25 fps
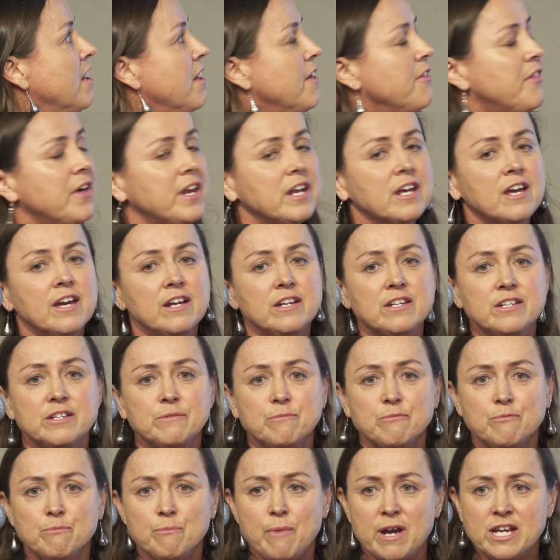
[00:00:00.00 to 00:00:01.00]
that are going to
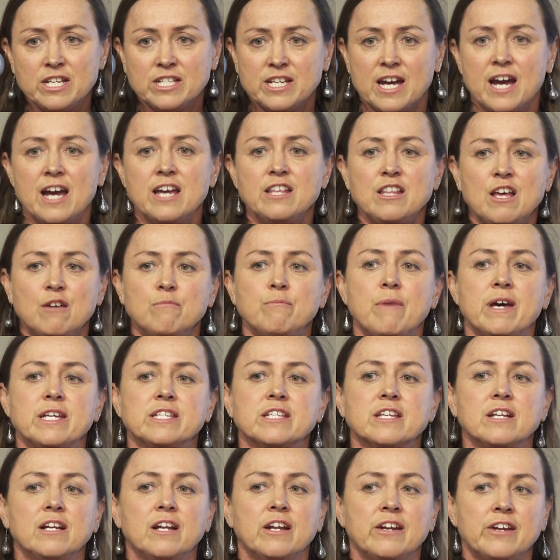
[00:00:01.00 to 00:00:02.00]
maintain that
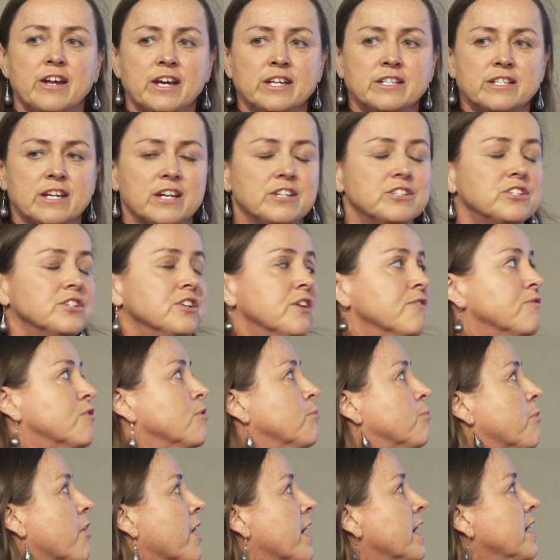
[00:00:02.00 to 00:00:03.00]
masculinization of the
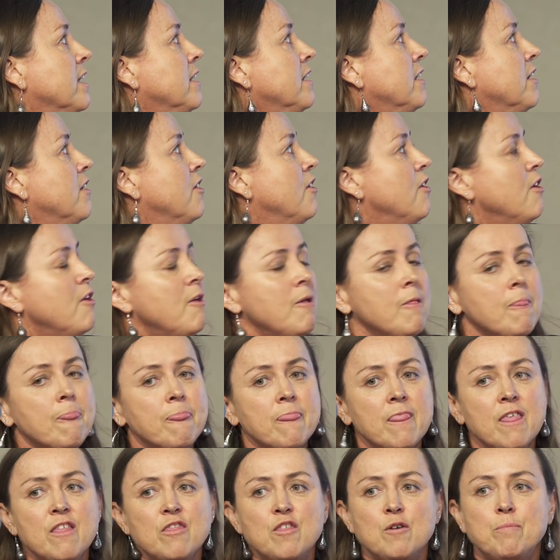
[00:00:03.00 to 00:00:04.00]
brain.
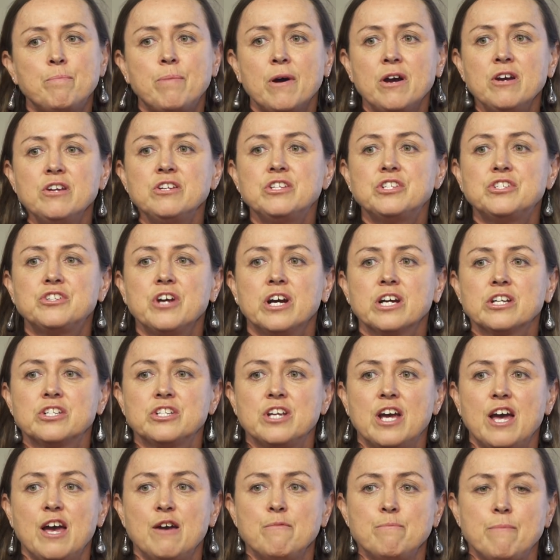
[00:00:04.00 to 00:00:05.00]
The bone
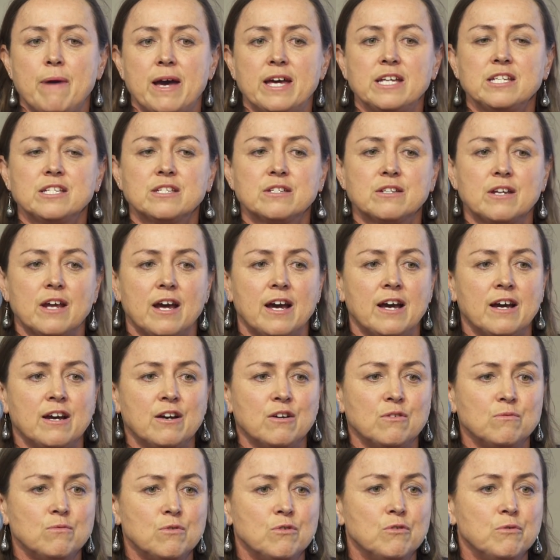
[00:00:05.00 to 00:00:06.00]
structure and mass
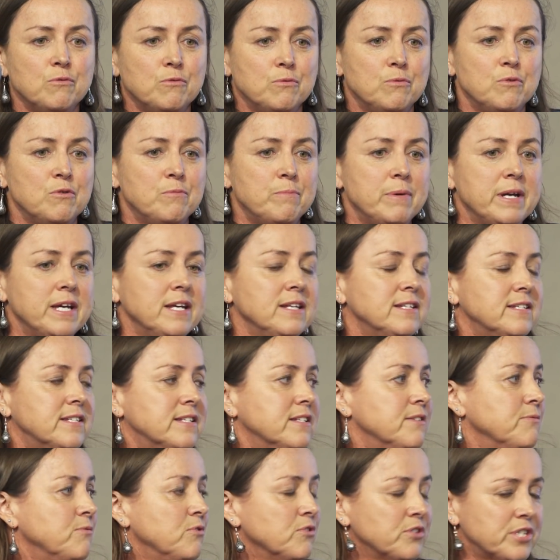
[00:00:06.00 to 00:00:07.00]

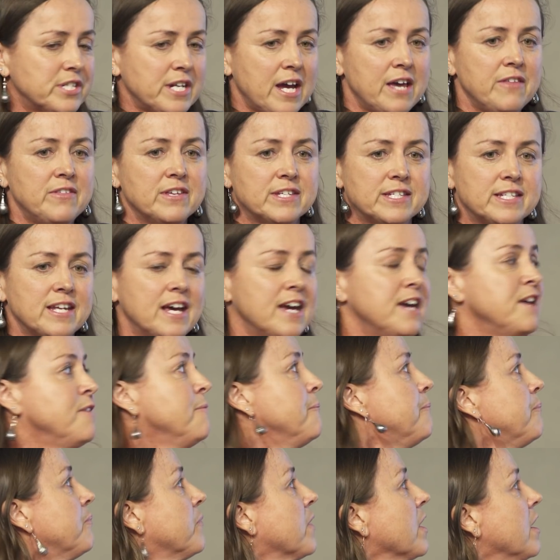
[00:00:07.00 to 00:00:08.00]
will stay the
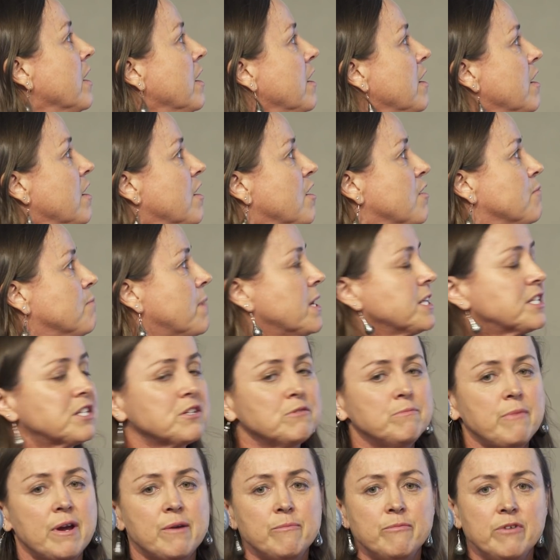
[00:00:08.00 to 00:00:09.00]
same.
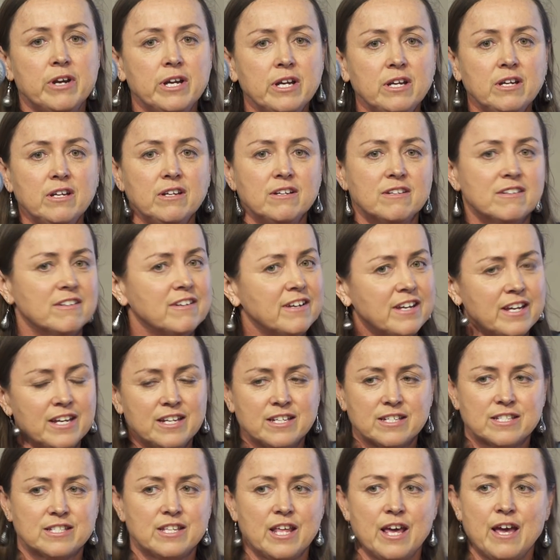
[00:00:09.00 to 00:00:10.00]
Muscle memory,
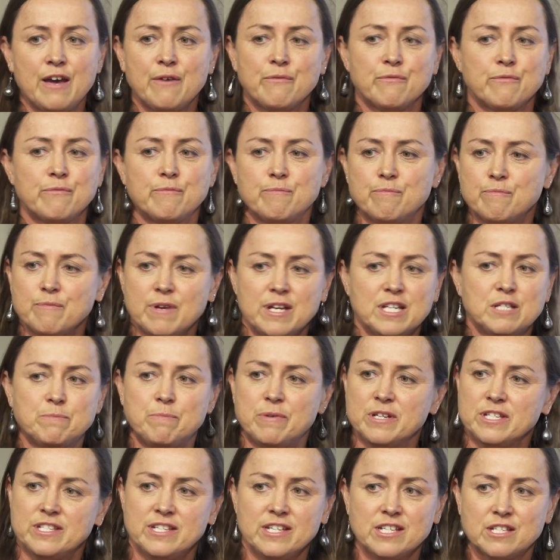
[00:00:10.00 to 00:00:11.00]
it's there, it
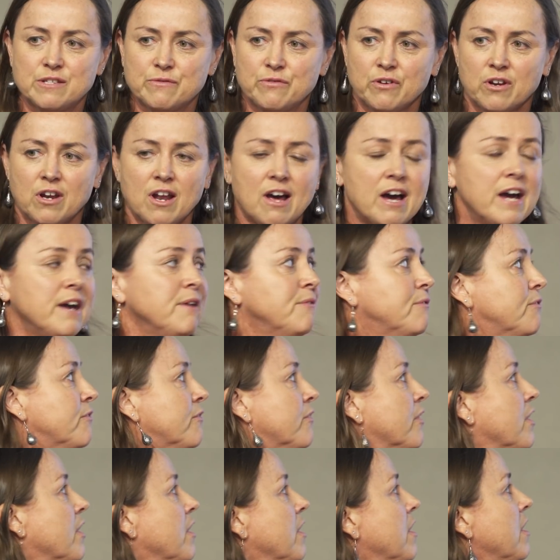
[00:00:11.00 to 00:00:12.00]
persists for life.
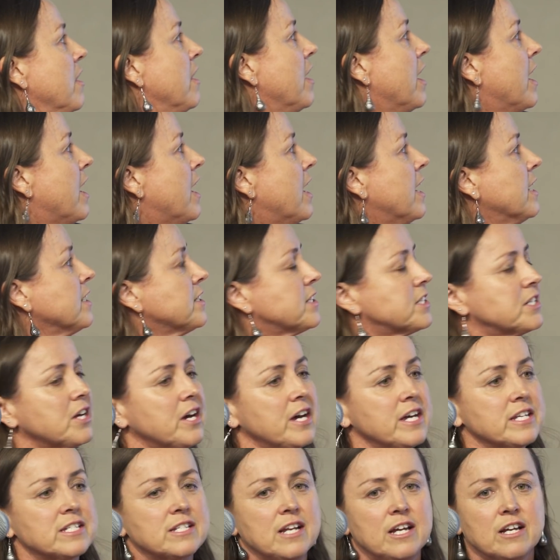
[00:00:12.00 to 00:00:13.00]
Heart
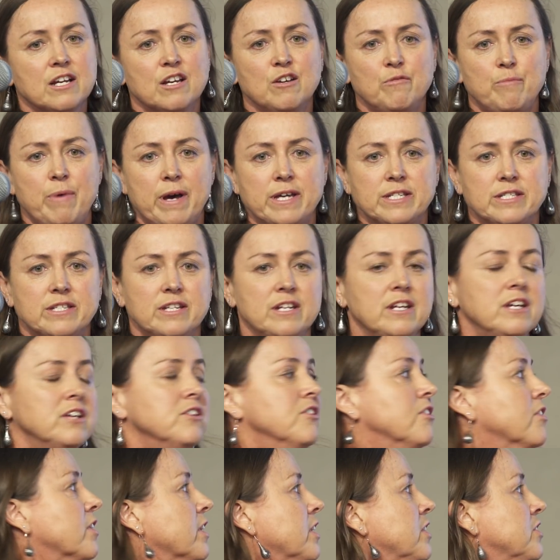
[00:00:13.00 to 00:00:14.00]
size, lung capacity are
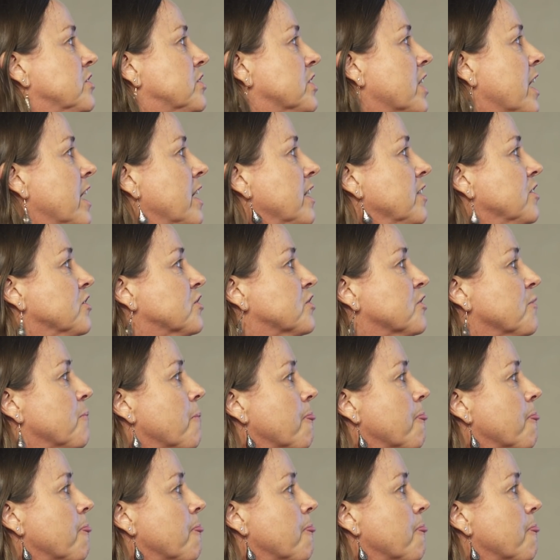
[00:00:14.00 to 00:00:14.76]
not going to change.